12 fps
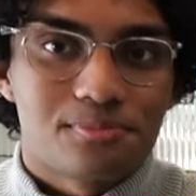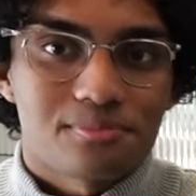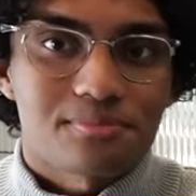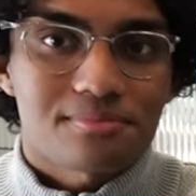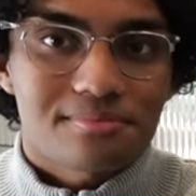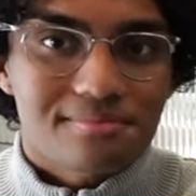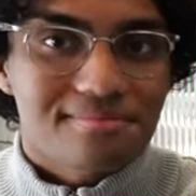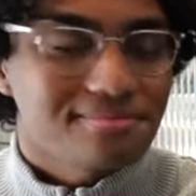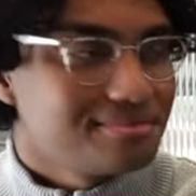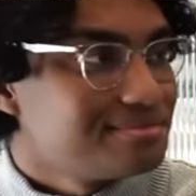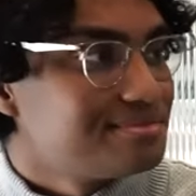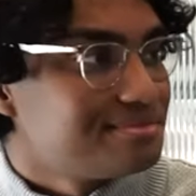
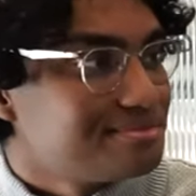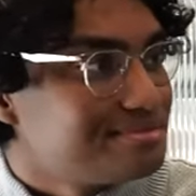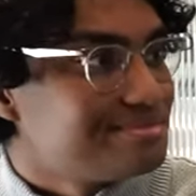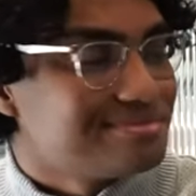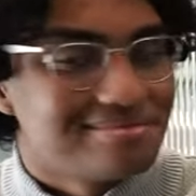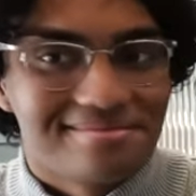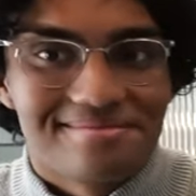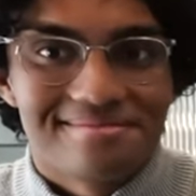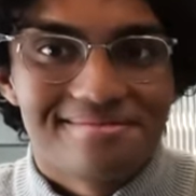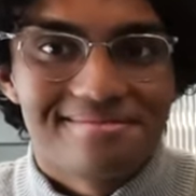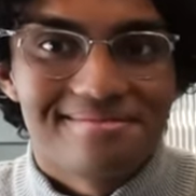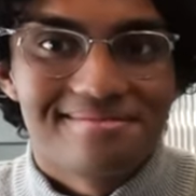
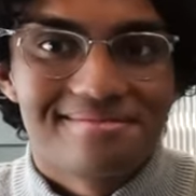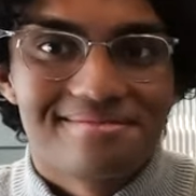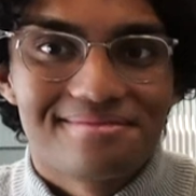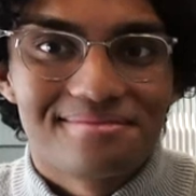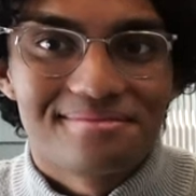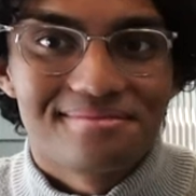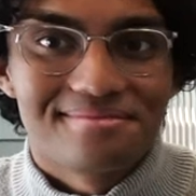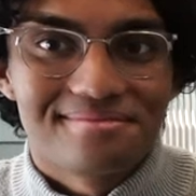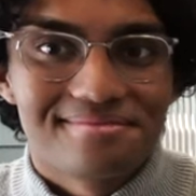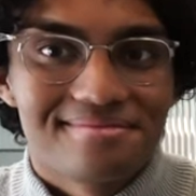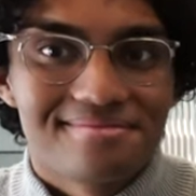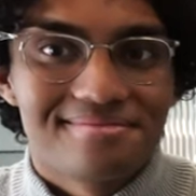
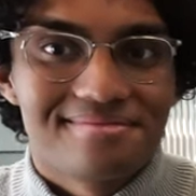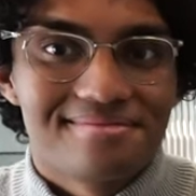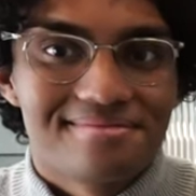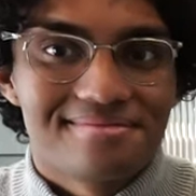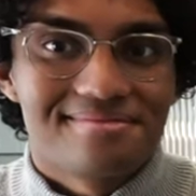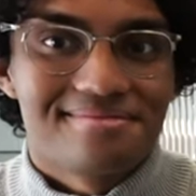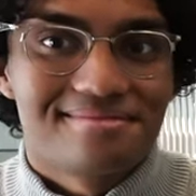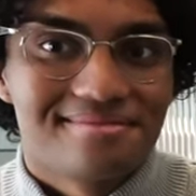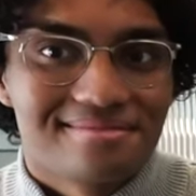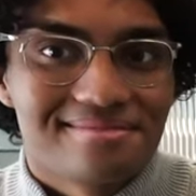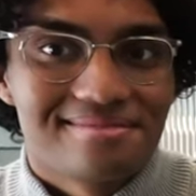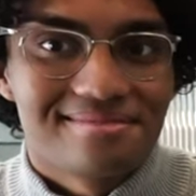This person isn't speaking.